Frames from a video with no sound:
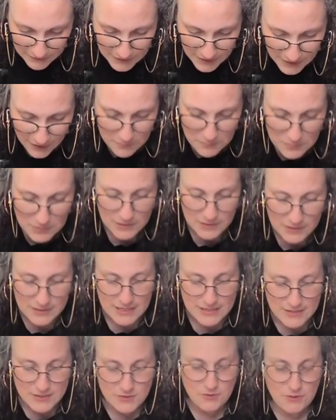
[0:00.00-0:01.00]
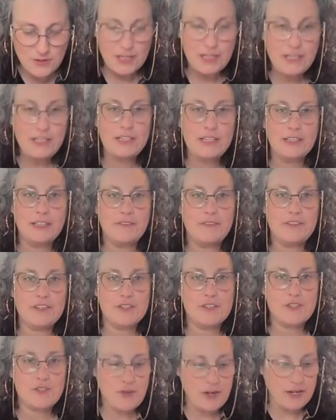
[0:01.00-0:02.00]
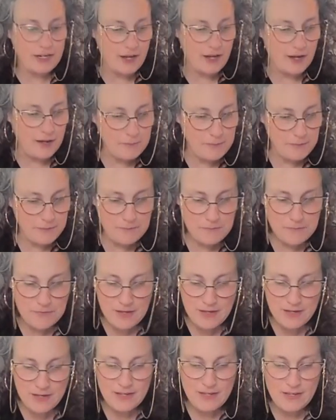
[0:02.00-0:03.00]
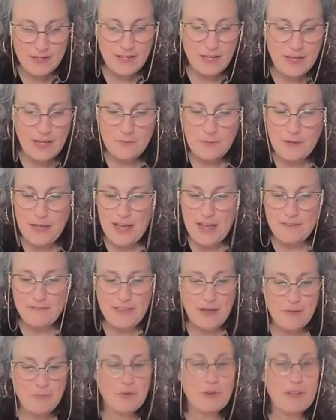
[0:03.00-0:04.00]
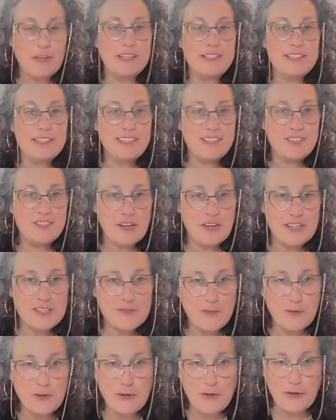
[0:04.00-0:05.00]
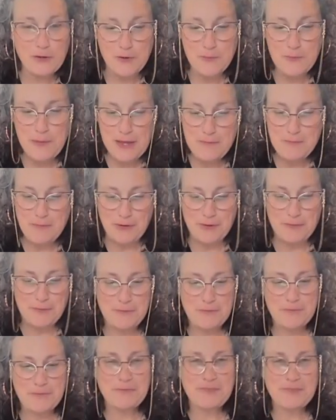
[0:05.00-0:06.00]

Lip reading: lift up that screen, lift it straight up, and we have that print transferred on our paper.